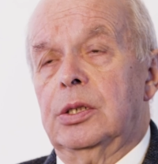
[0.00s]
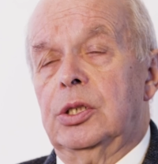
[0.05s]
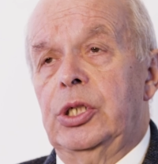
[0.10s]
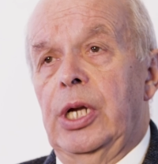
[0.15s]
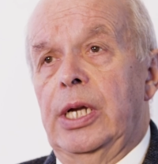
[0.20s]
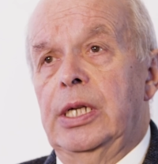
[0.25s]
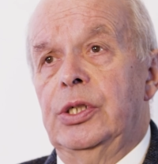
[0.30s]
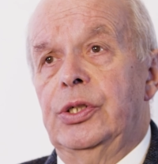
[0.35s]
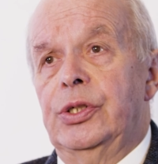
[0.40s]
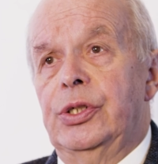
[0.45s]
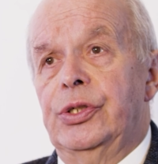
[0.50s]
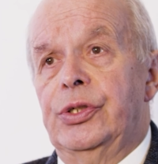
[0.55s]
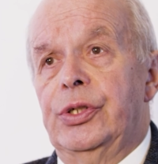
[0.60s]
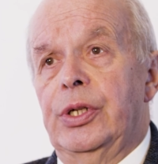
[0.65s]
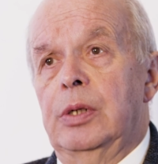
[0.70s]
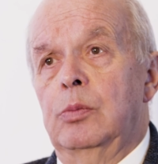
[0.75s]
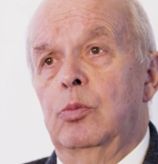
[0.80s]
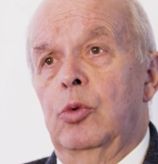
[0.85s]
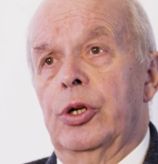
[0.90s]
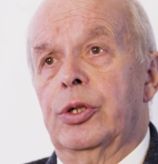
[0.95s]
changes
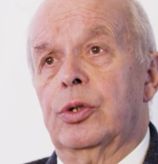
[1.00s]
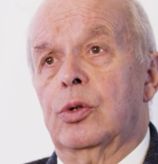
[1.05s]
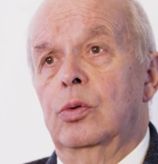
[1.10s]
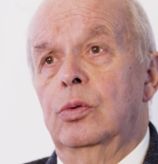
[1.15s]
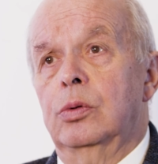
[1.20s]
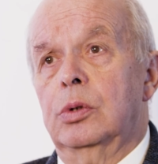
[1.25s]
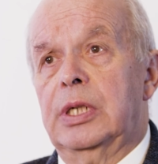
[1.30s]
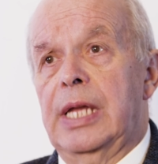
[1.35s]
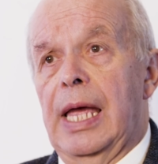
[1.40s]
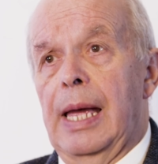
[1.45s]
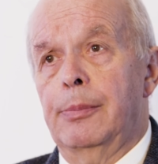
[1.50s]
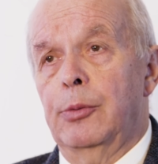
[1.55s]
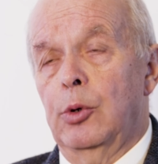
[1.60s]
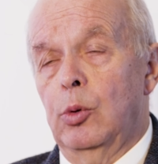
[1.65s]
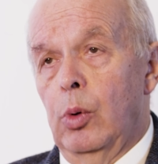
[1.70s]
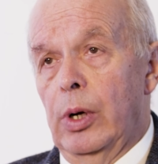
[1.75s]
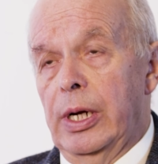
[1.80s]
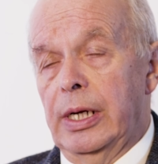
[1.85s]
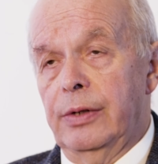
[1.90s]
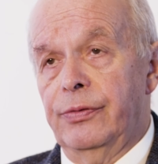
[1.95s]
in what are called gamma
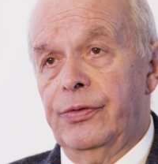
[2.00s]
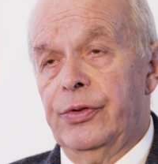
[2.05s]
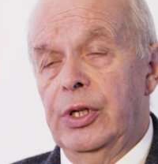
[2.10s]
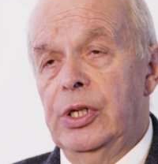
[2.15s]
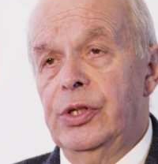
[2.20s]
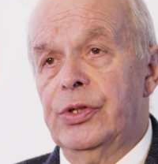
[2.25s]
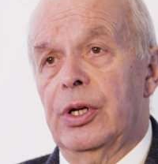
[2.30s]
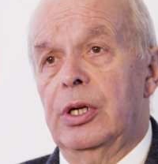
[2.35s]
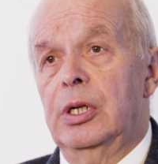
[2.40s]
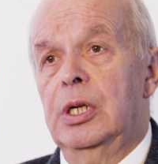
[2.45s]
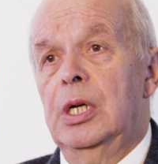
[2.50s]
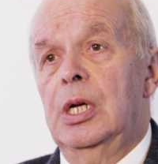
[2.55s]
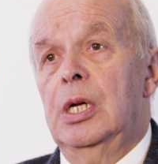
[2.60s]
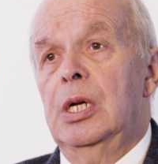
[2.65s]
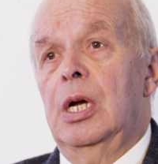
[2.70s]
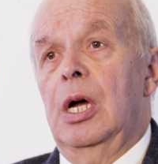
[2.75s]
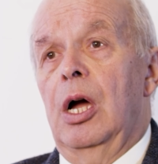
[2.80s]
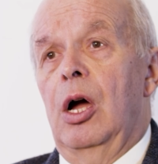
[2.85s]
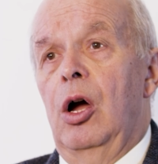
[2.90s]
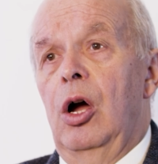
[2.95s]
waves. These are
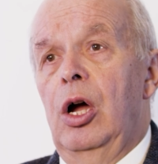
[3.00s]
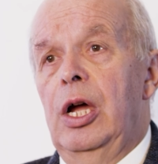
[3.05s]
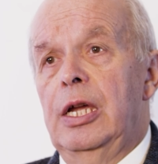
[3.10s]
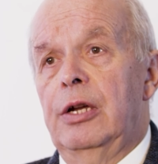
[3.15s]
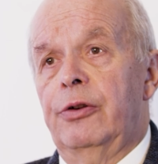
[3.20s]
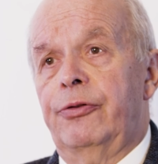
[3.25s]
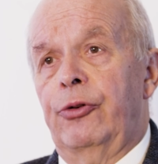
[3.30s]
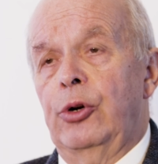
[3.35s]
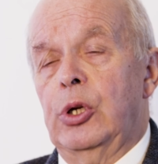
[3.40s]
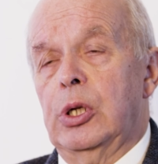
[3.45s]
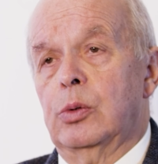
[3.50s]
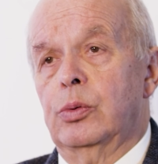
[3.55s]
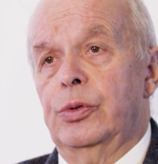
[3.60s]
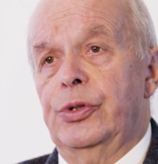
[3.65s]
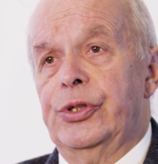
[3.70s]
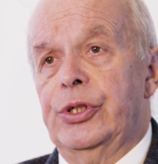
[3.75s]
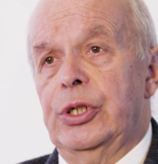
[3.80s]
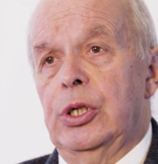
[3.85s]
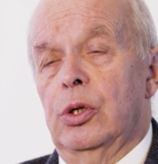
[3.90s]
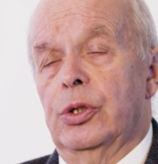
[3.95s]
higher
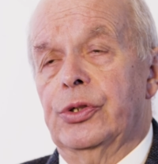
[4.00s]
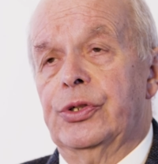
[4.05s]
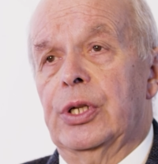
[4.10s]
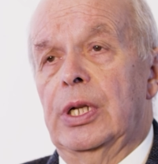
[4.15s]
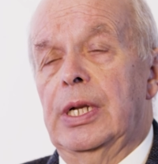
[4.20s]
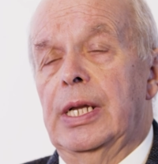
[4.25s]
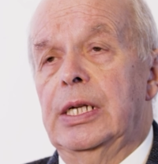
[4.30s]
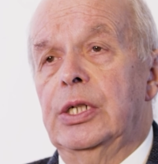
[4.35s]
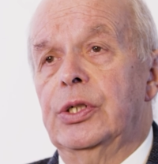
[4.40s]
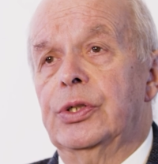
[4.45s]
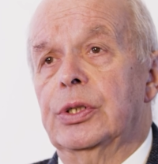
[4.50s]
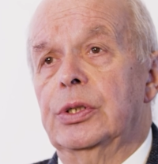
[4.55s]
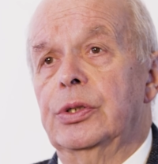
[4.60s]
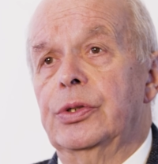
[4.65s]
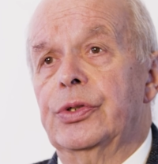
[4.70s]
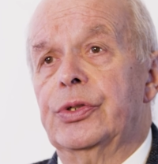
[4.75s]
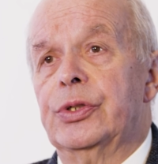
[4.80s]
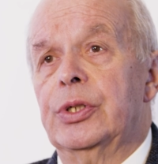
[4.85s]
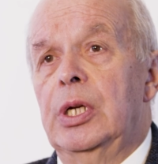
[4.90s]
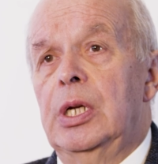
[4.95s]
frequency
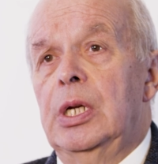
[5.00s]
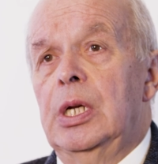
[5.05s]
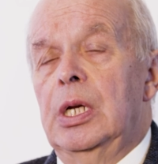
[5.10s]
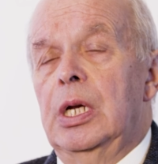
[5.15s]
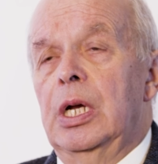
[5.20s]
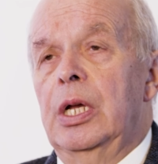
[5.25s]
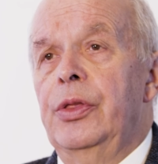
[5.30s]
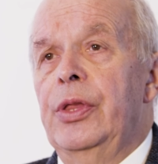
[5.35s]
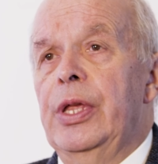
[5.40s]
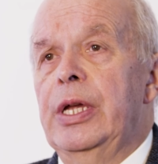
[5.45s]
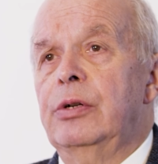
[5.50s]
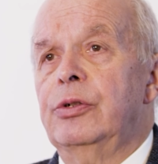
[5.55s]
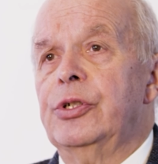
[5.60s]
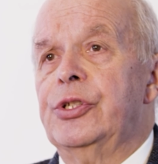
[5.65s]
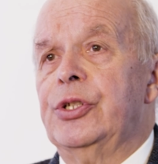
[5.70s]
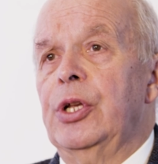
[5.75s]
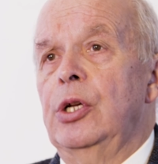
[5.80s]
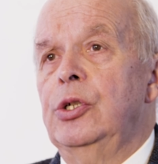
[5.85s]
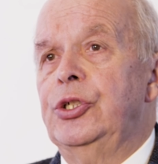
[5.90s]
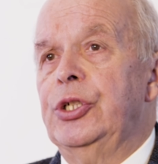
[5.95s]
oscillations, and they're
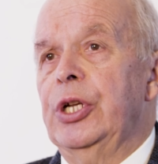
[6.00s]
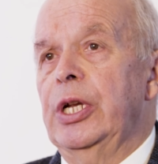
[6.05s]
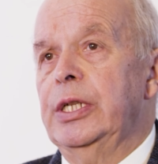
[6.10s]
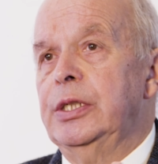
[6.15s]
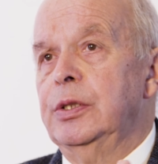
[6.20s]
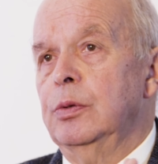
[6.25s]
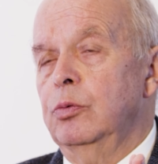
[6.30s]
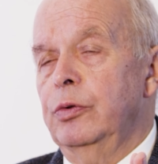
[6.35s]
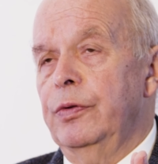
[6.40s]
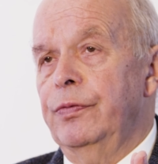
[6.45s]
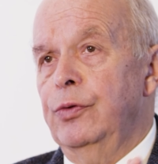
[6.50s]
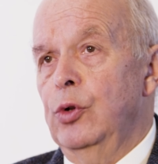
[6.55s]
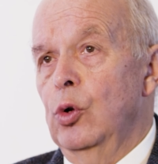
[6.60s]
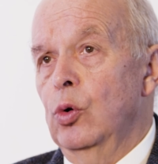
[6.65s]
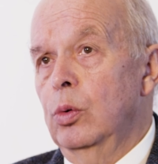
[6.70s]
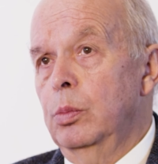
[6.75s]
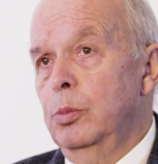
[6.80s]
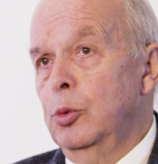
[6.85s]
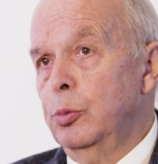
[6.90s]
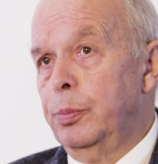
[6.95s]
associated with
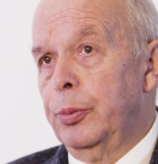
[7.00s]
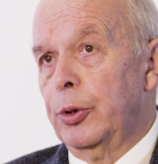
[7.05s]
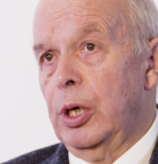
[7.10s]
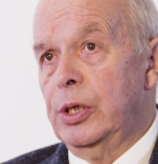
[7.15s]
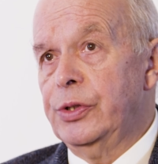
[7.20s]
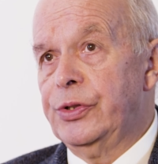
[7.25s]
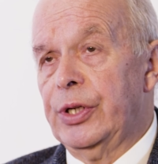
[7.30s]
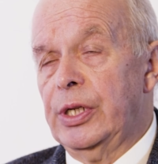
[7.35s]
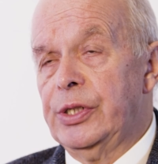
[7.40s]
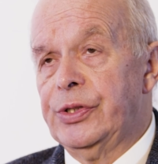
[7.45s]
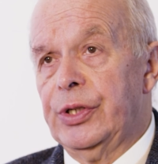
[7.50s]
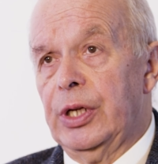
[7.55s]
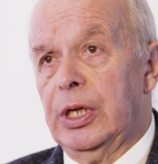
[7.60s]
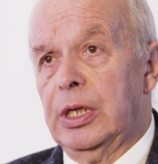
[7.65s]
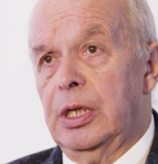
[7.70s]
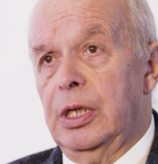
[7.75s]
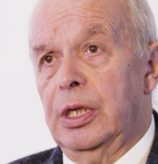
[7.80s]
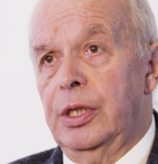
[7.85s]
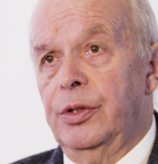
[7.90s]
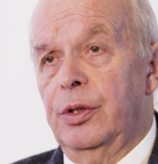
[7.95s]
normal
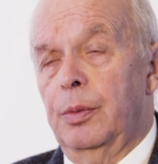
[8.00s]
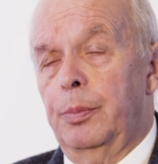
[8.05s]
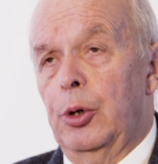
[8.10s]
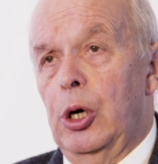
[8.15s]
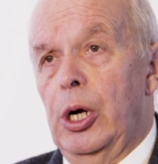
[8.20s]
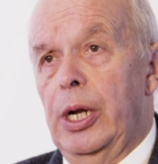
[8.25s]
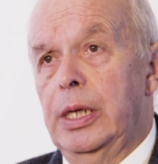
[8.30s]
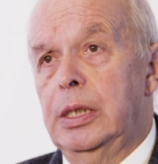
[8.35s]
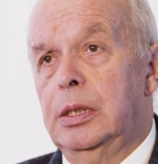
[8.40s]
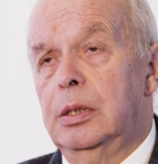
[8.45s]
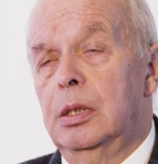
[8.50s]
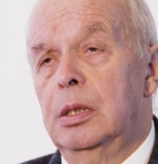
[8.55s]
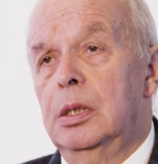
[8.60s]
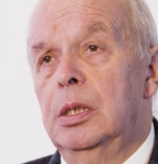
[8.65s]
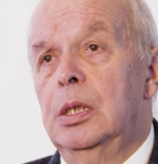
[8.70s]
processing in the brain,